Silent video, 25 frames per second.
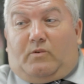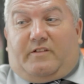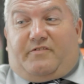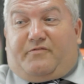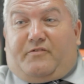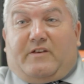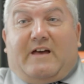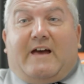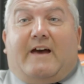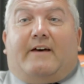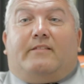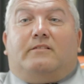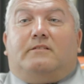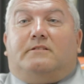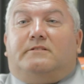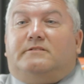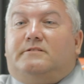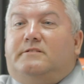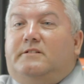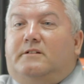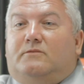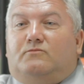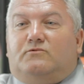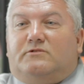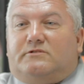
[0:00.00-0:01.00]
that.
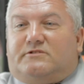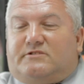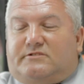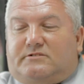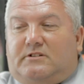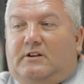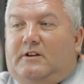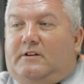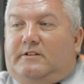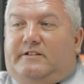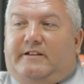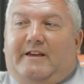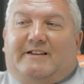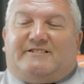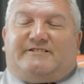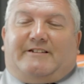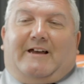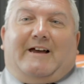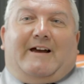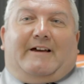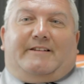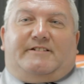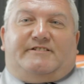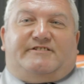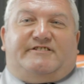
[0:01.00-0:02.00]
It was, yes, I
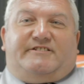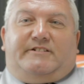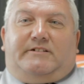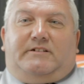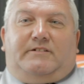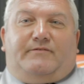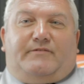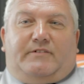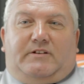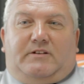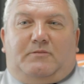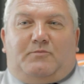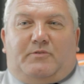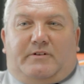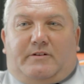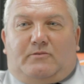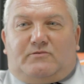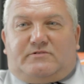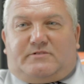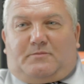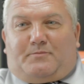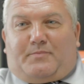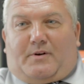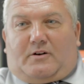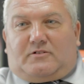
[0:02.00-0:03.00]
had a CV, but it
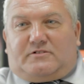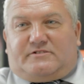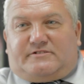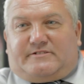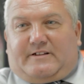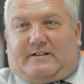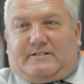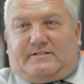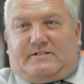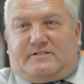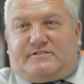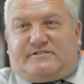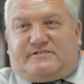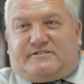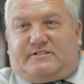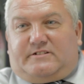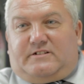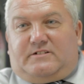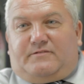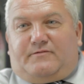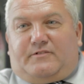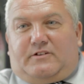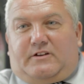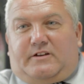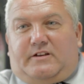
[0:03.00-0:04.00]
was a bog standard
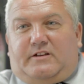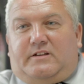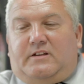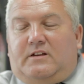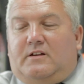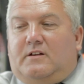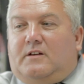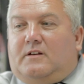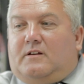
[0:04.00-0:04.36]
CV.